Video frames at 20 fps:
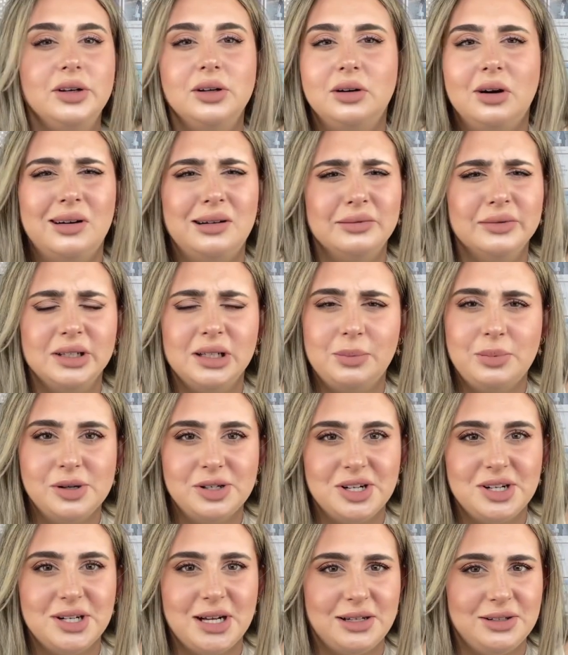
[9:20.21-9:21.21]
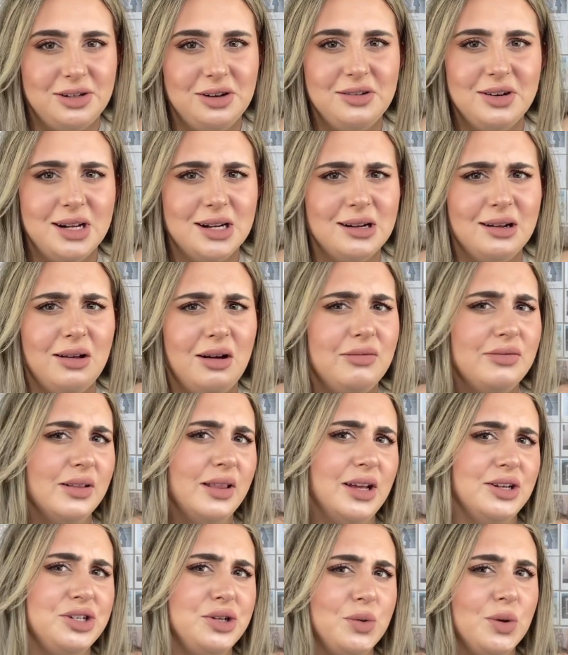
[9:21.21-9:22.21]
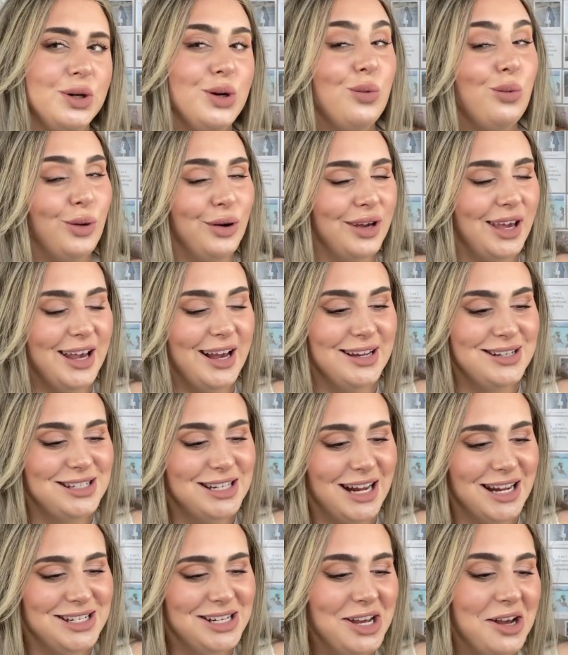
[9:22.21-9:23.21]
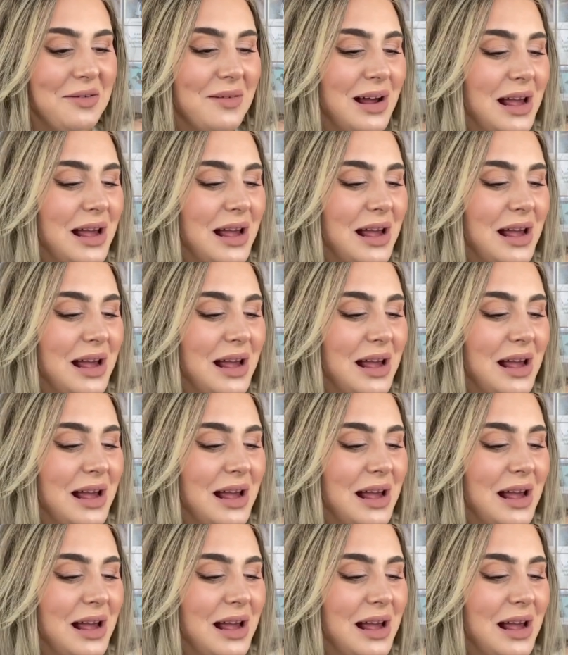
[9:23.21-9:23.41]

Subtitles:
You can't really push a tattoo needle off unless you want a wonky ass tattoo.